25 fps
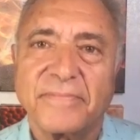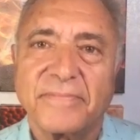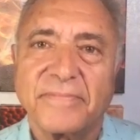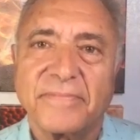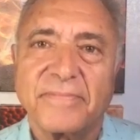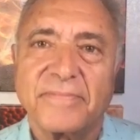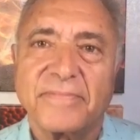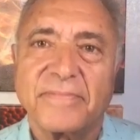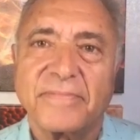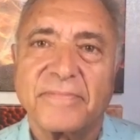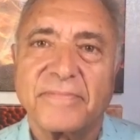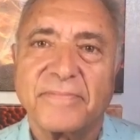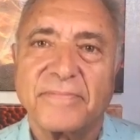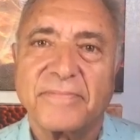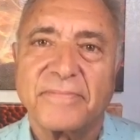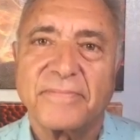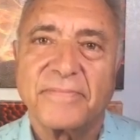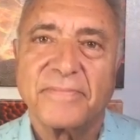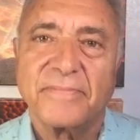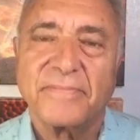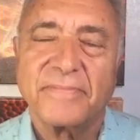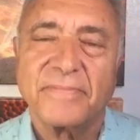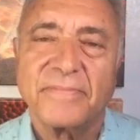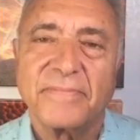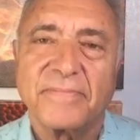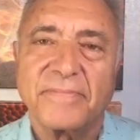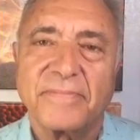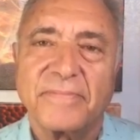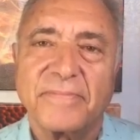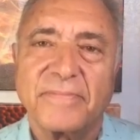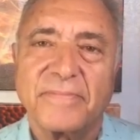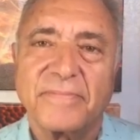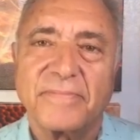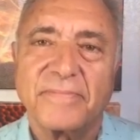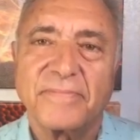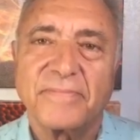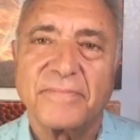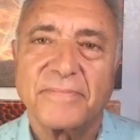
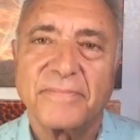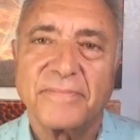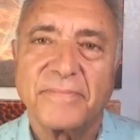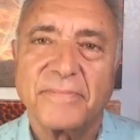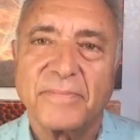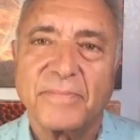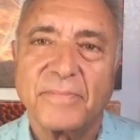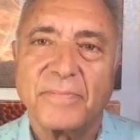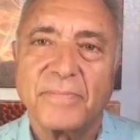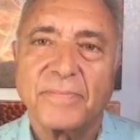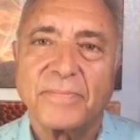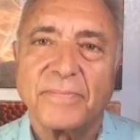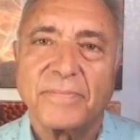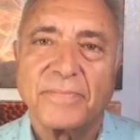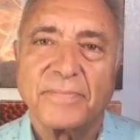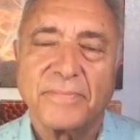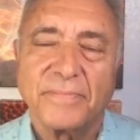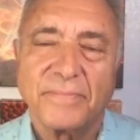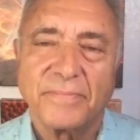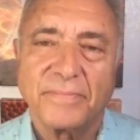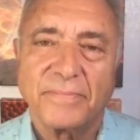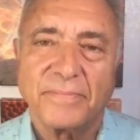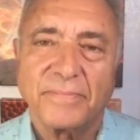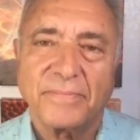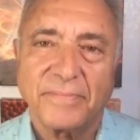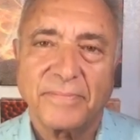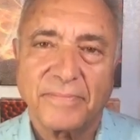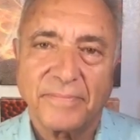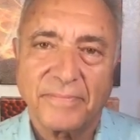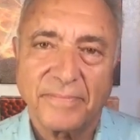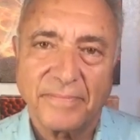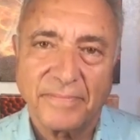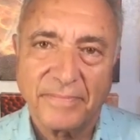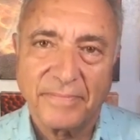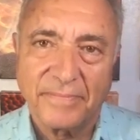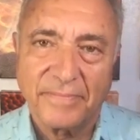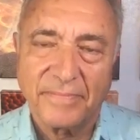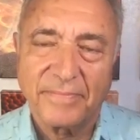
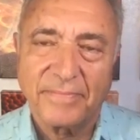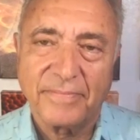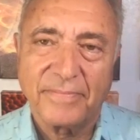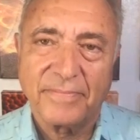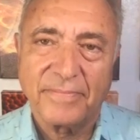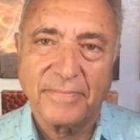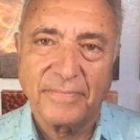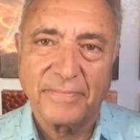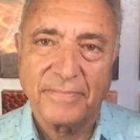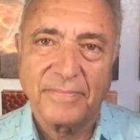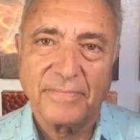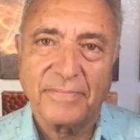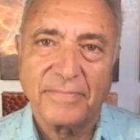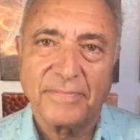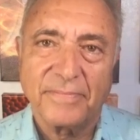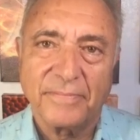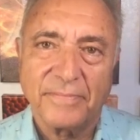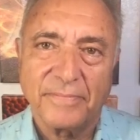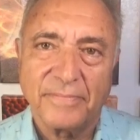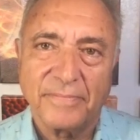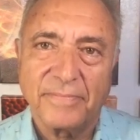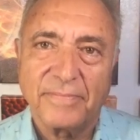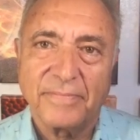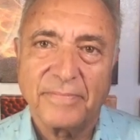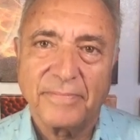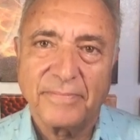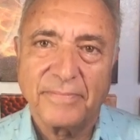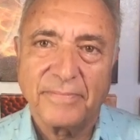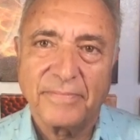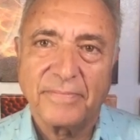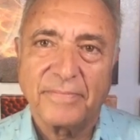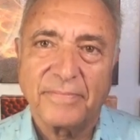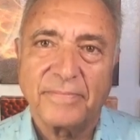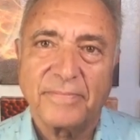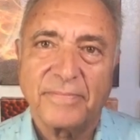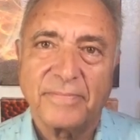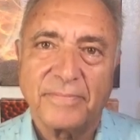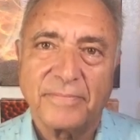
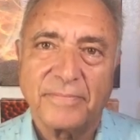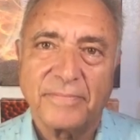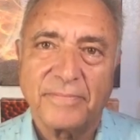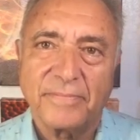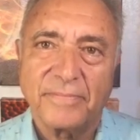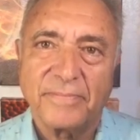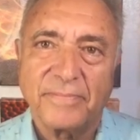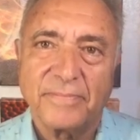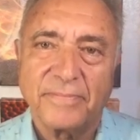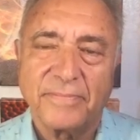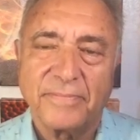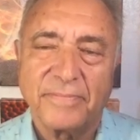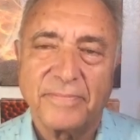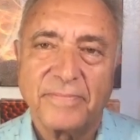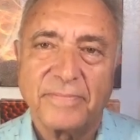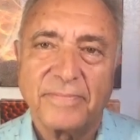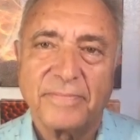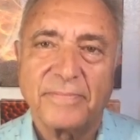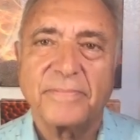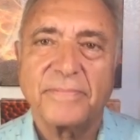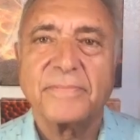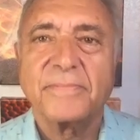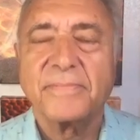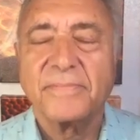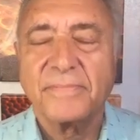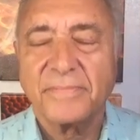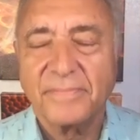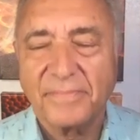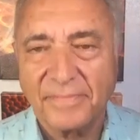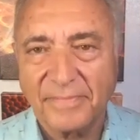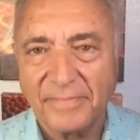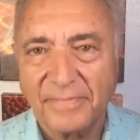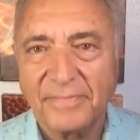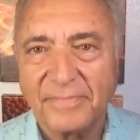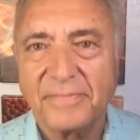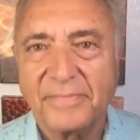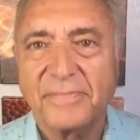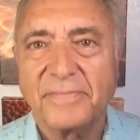
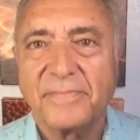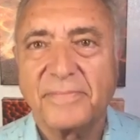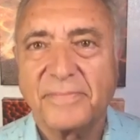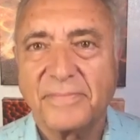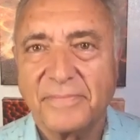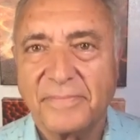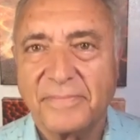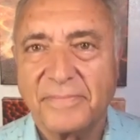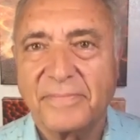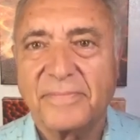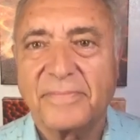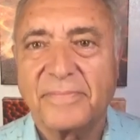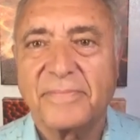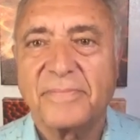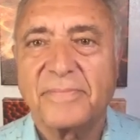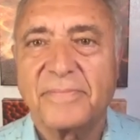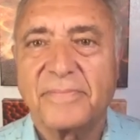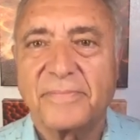This person isn't speaking.